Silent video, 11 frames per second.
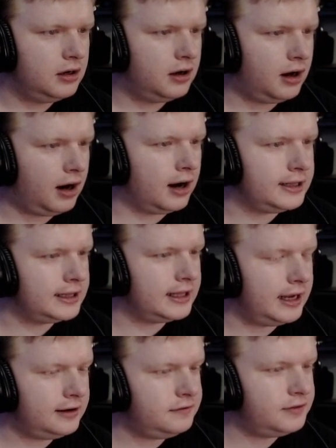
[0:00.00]
I
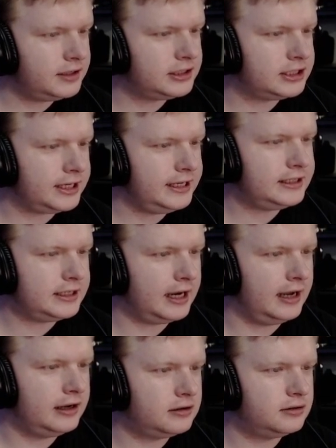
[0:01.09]
love the
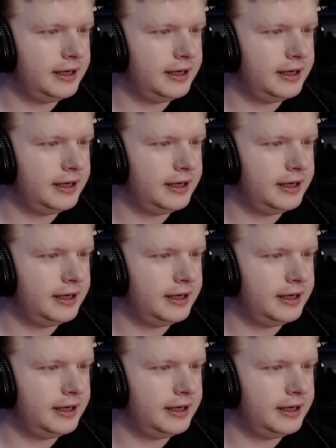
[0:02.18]
detail